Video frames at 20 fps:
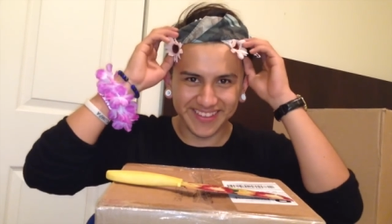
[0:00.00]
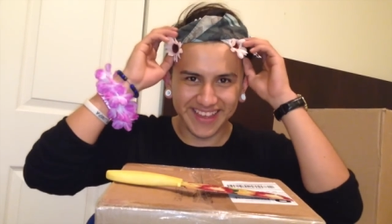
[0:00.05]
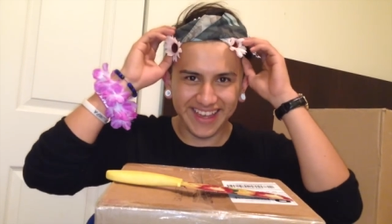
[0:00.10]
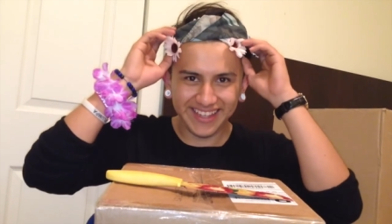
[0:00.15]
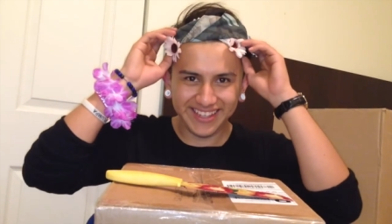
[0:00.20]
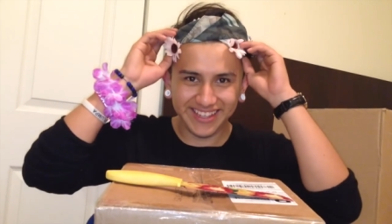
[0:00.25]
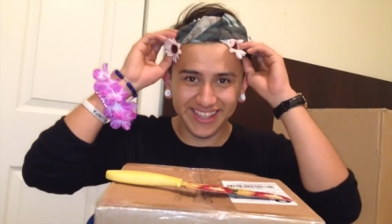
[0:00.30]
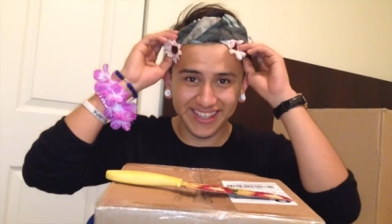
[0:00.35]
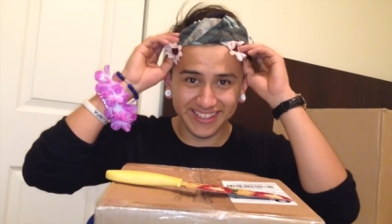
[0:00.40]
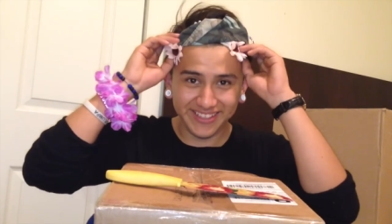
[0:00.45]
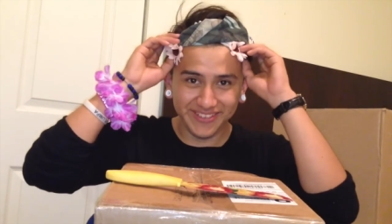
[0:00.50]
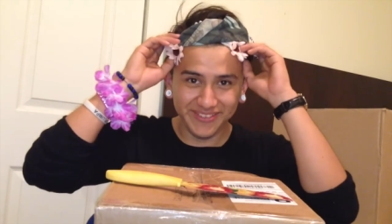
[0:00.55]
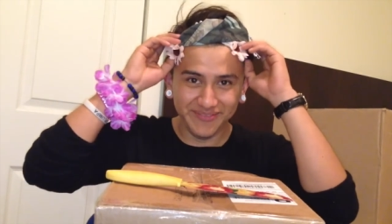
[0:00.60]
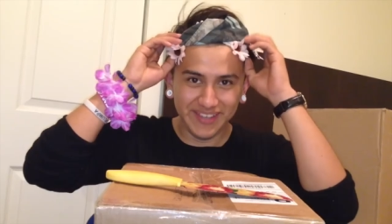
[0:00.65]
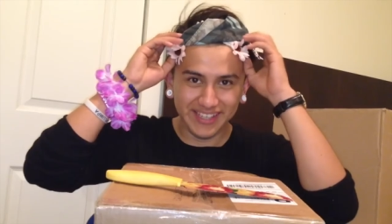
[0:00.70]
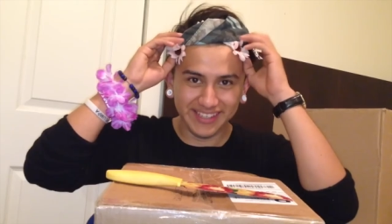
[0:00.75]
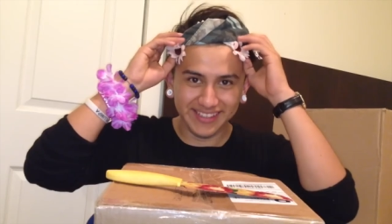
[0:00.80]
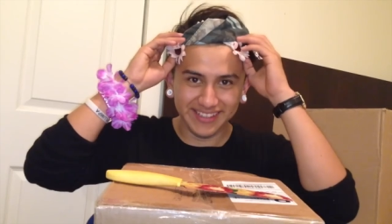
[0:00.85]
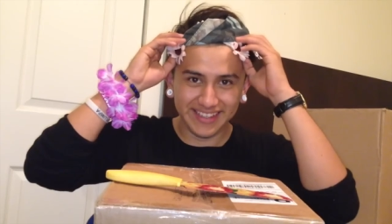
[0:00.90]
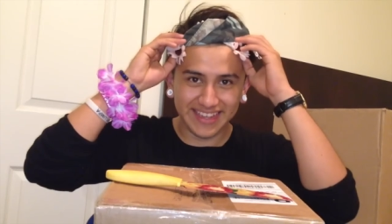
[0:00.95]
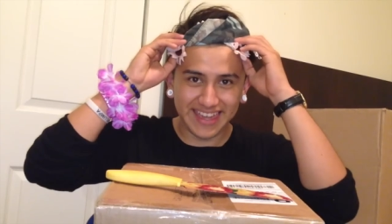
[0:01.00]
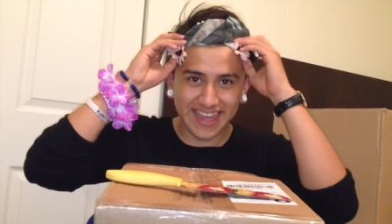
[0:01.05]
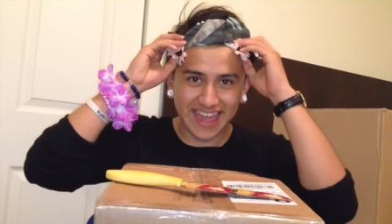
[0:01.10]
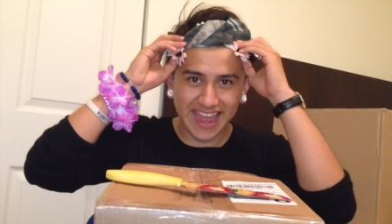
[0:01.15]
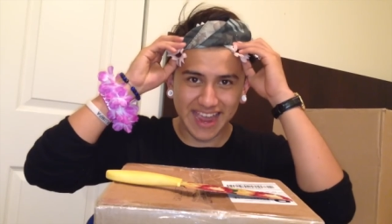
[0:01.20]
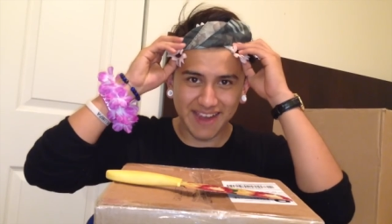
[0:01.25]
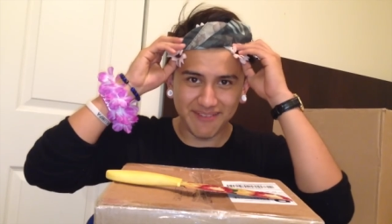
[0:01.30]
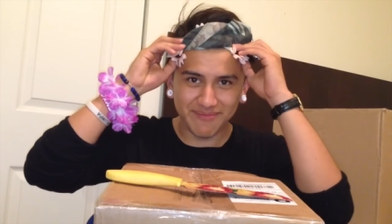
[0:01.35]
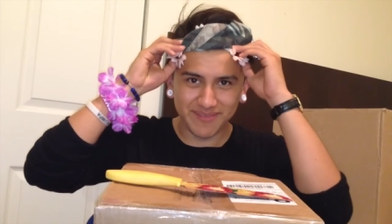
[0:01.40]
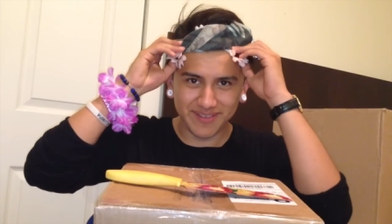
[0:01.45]
I thought you meant the
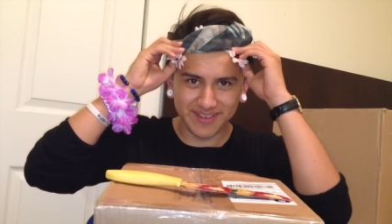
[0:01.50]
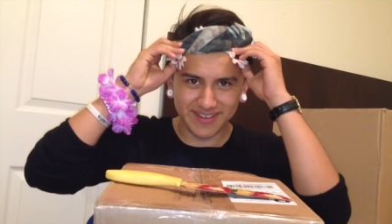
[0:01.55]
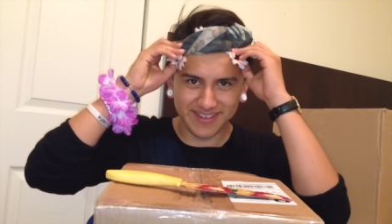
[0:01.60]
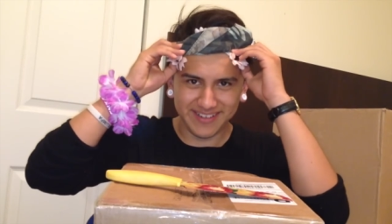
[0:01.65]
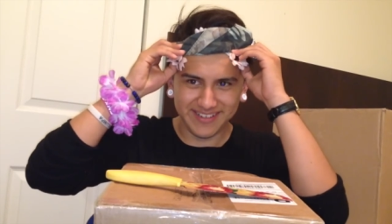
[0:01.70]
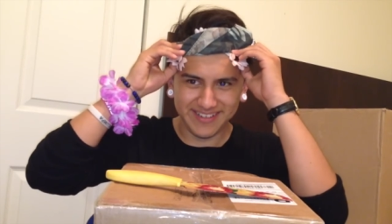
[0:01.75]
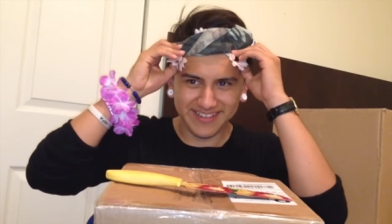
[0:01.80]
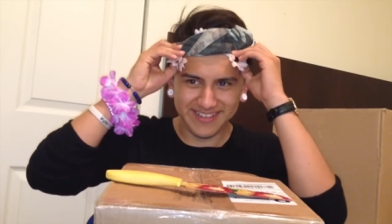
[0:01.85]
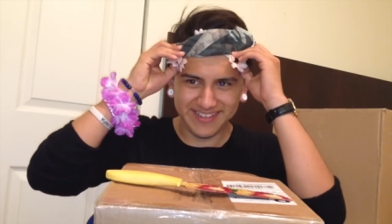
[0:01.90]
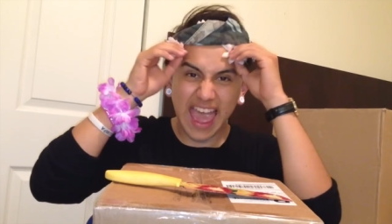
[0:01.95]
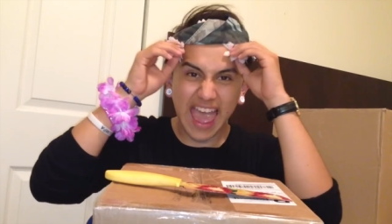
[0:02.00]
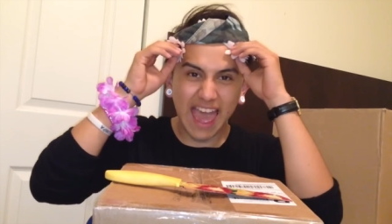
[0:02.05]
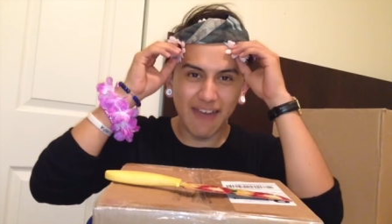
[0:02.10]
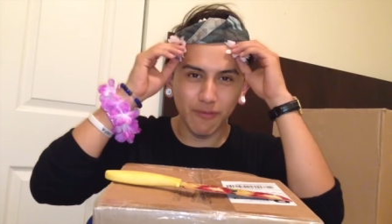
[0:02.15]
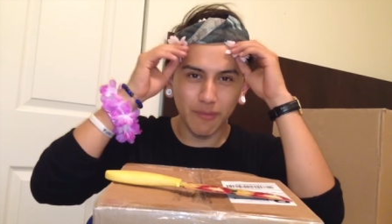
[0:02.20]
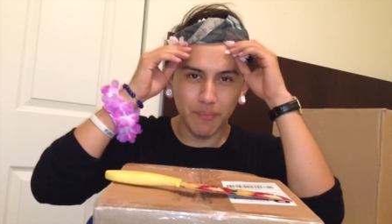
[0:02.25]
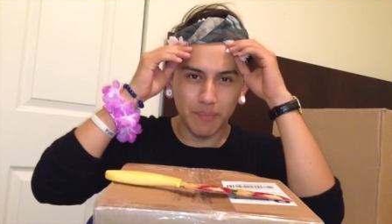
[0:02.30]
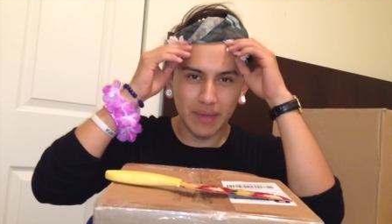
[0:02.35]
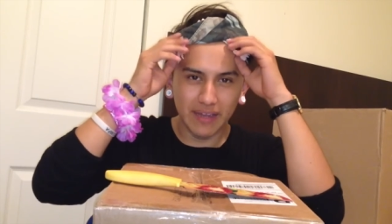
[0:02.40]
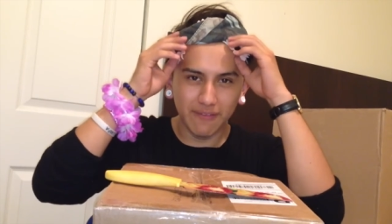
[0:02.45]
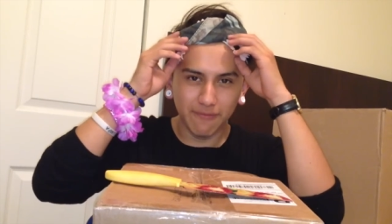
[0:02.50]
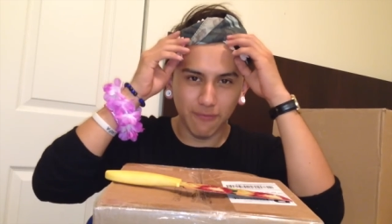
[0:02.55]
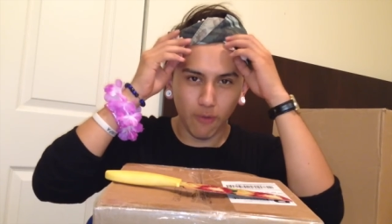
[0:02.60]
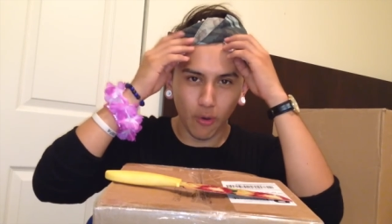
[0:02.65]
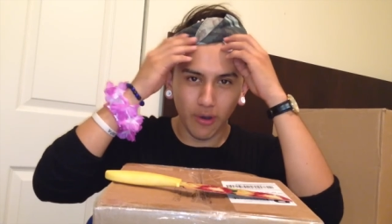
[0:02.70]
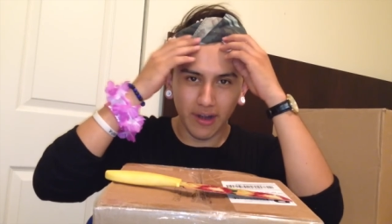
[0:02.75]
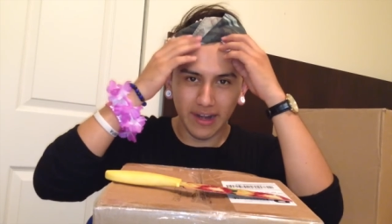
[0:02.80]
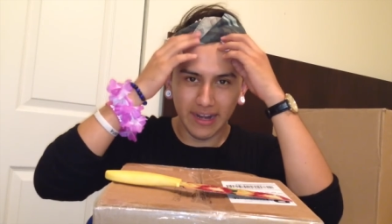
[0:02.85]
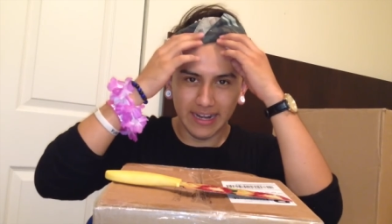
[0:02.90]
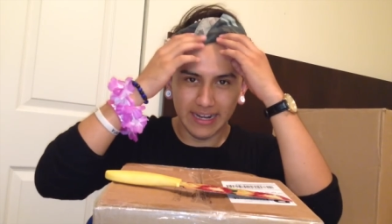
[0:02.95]
camera. I have a big
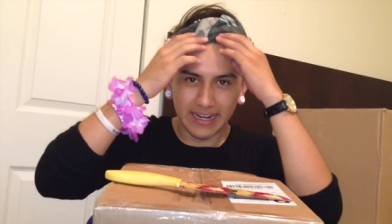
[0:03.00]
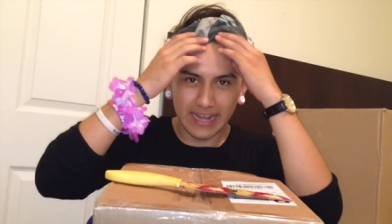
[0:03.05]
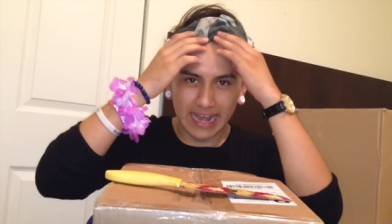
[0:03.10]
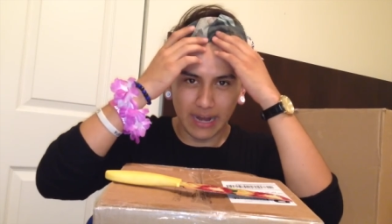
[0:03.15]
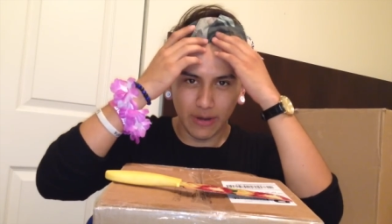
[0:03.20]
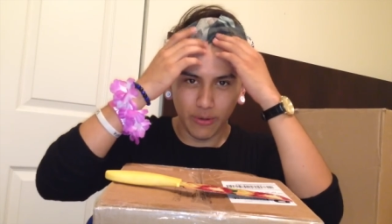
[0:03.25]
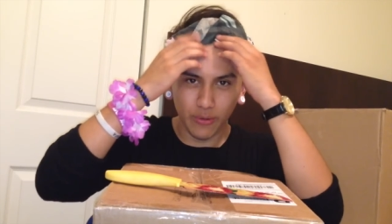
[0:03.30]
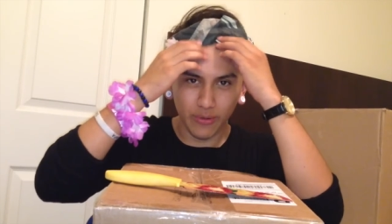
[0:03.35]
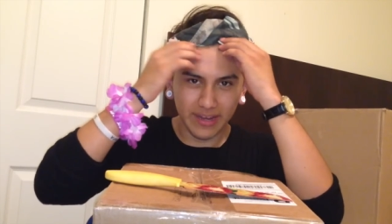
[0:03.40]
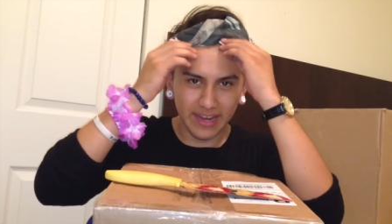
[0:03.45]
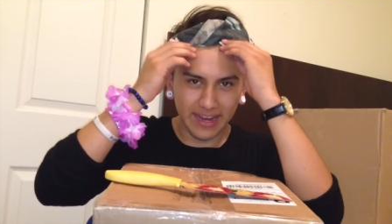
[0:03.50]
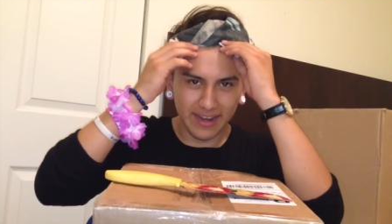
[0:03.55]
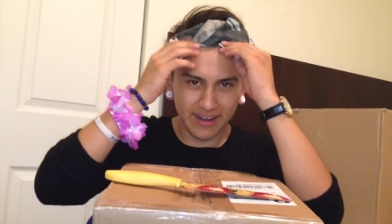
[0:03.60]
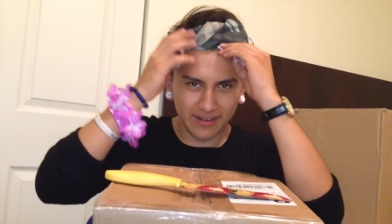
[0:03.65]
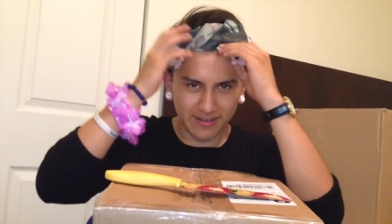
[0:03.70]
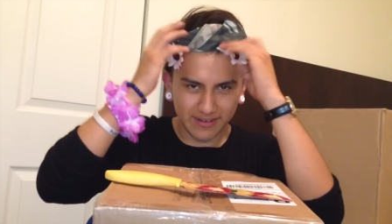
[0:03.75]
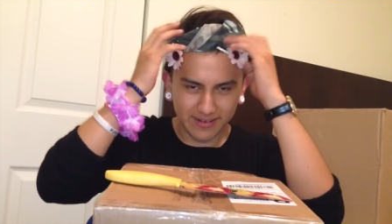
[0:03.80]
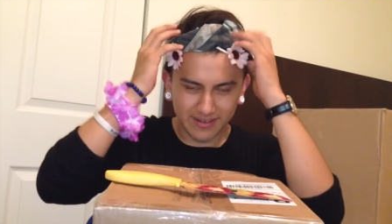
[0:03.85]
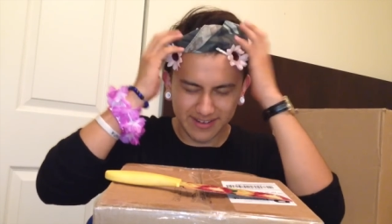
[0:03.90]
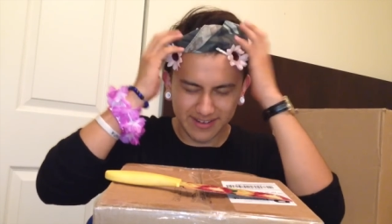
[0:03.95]
forehead. I don't care.